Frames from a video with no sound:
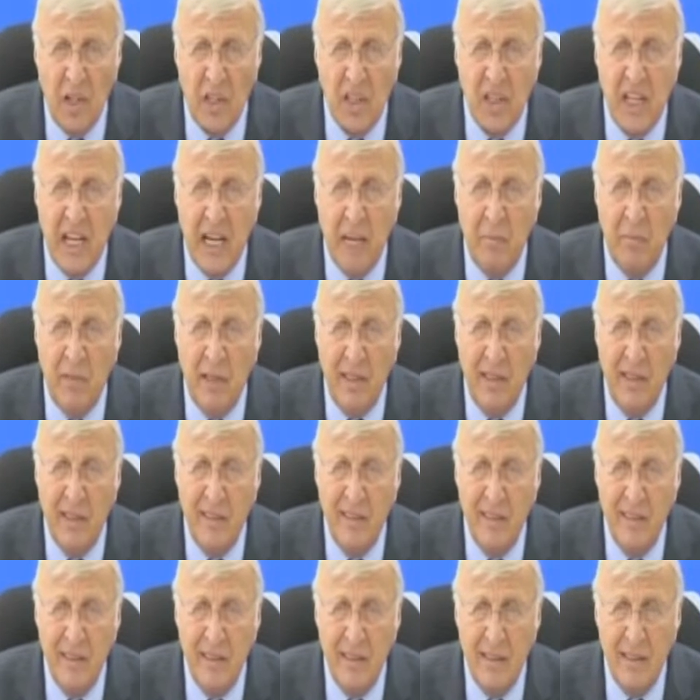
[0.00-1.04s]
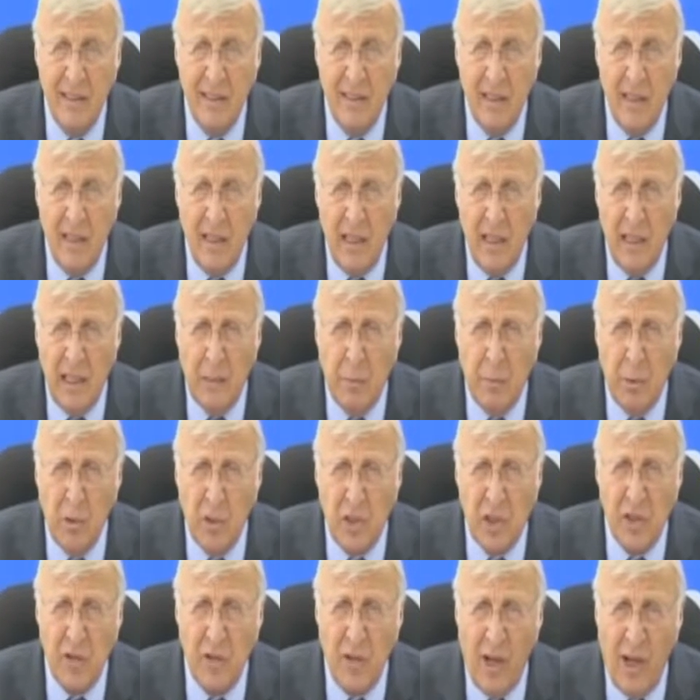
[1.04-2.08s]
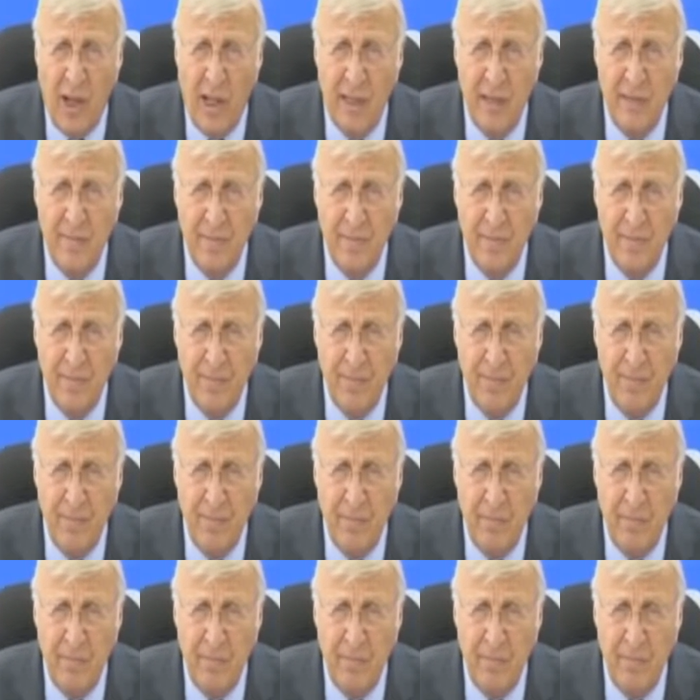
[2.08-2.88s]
What a statement. The boots are on